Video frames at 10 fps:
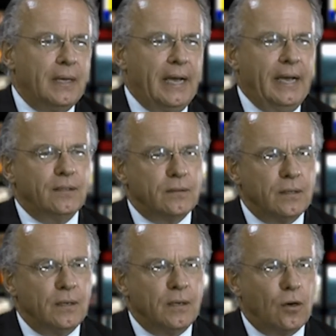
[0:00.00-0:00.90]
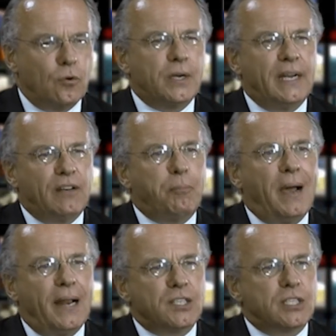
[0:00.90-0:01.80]
And all kind of
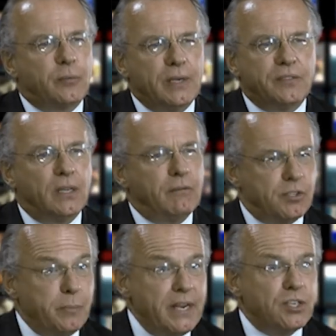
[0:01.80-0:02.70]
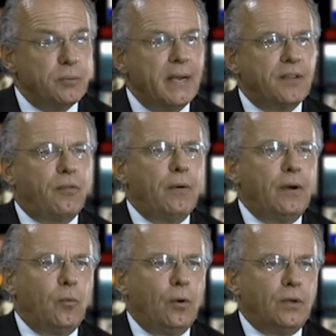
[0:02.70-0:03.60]
pilots that we have done with major banks
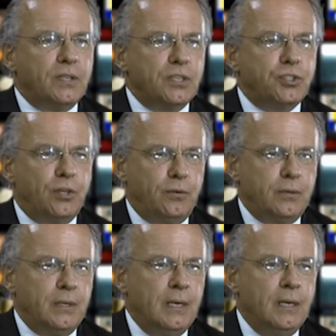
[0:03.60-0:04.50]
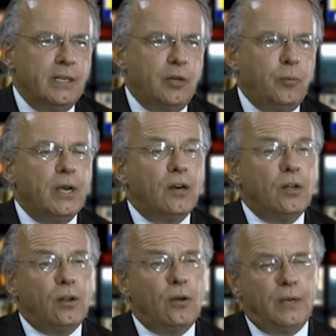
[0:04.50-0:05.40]
throughout the world has shown that we are
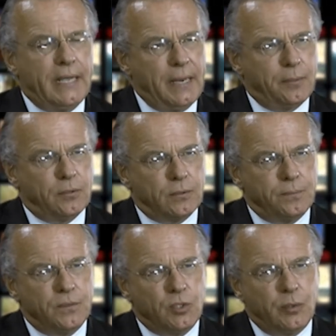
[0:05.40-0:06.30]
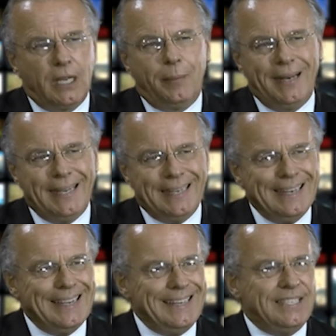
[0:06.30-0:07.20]
not only able to eliminate
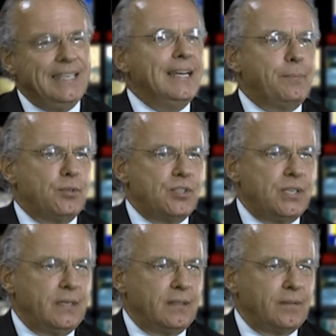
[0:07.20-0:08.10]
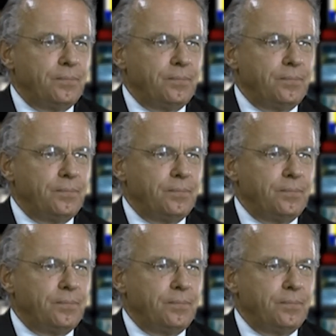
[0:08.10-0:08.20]
99%